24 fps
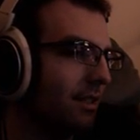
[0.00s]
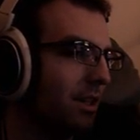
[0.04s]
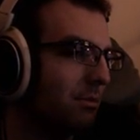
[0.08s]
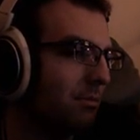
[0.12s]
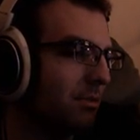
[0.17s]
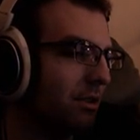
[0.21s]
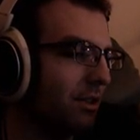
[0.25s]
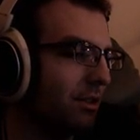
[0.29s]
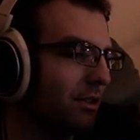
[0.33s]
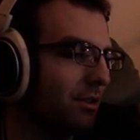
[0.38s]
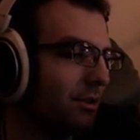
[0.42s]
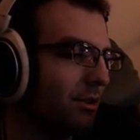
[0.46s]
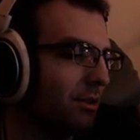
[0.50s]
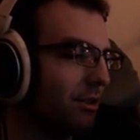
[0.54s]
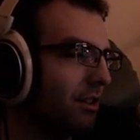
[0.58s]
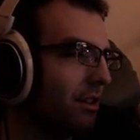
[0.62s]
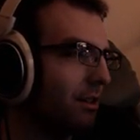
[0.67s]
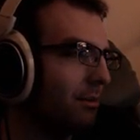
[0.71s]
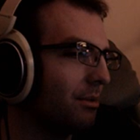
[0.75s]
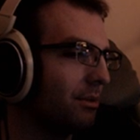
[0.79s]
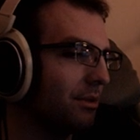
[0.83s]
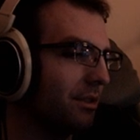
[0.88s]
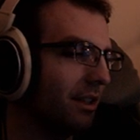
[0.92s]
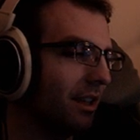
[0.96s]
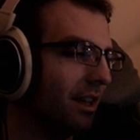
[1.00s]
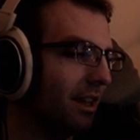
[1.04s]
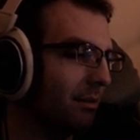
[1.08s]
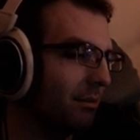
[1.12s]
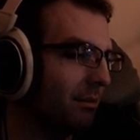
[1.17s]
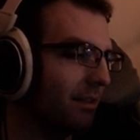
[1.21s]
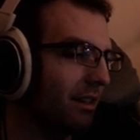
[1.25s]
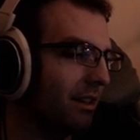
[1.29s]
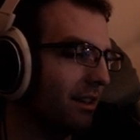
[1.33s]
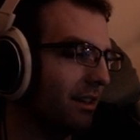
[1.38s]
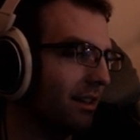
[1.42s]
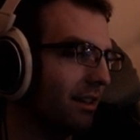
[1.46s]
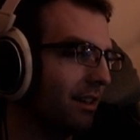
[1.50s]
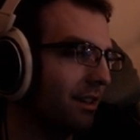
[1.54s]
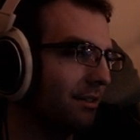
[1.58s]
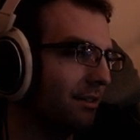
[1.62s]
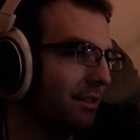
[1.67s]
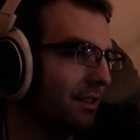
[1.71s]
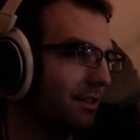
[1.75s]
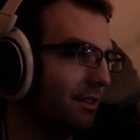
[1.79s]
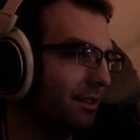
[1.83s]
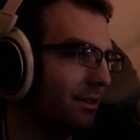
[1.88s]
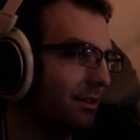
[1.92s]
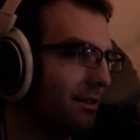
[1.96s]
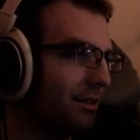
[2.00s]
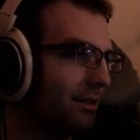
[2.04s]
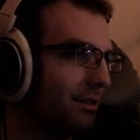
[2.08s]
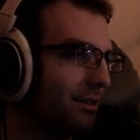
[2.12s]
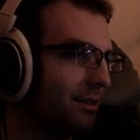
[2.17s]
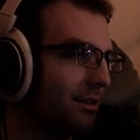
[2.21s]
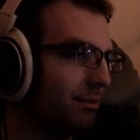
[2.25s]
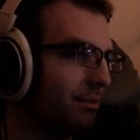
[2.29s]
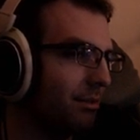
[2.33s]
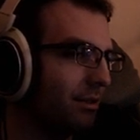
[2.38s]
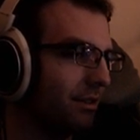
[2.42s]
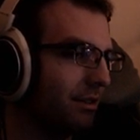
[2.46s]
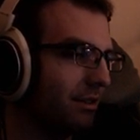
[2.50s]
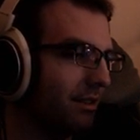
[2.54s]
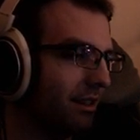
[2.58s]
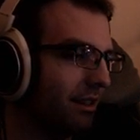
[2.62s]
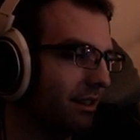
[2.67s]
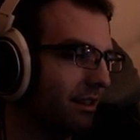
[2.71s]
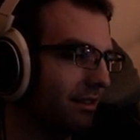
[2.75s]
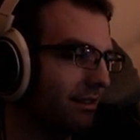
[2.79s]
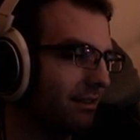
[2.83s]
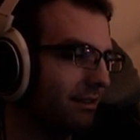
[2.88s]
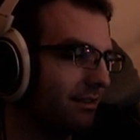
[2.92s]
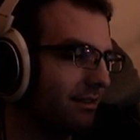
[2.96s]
but his soul almost came clean off because he was such a pussy.